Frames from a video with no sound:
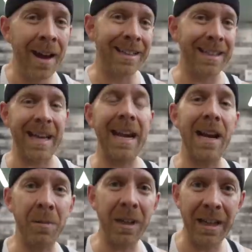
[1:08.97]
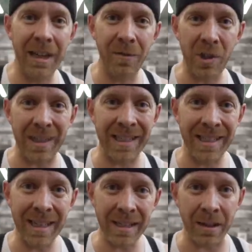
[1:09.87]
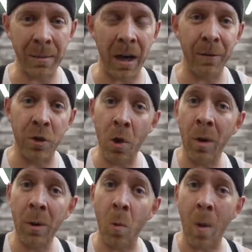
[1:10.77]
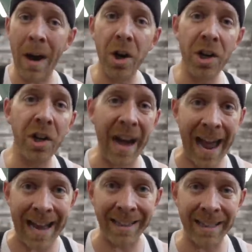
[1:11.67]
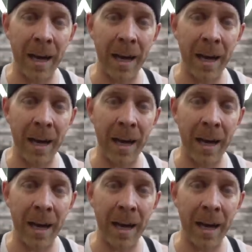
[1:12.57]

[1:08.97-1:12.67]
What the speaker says: Today, I'm gonna give you a system of knowing where you're at